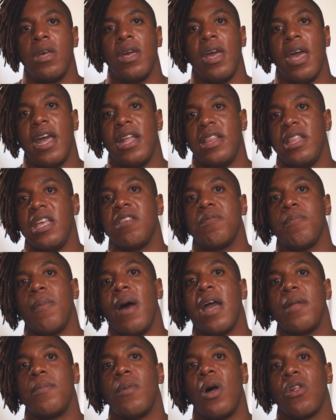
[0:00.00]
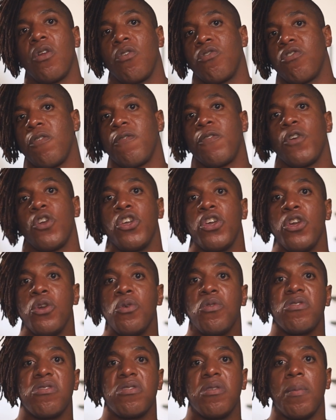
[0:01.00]
And these mind models are for
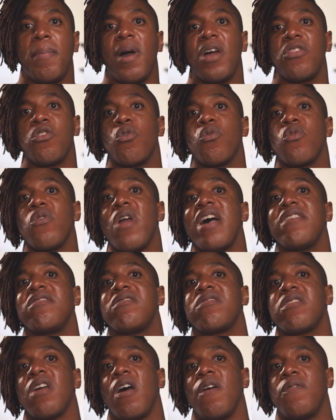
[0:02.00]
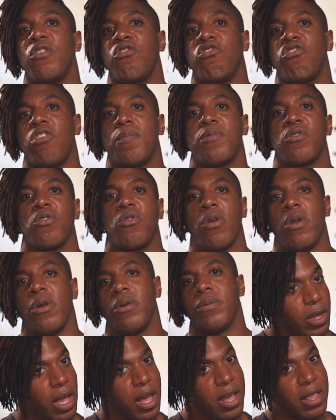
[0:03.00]
use by the rest of the ship's crew.
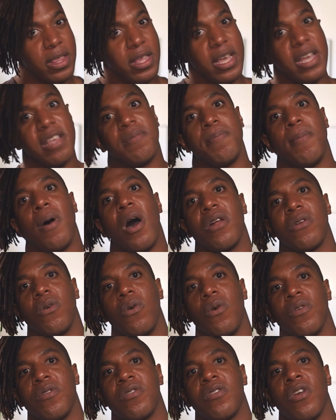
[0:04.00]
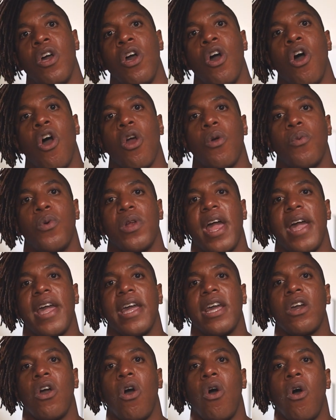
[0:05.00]
These models are what I
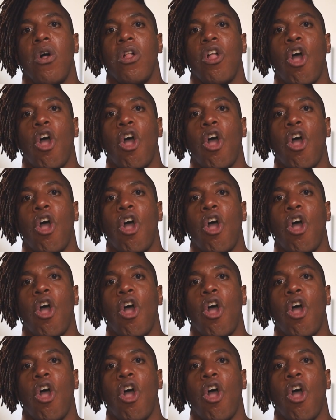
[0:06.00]
call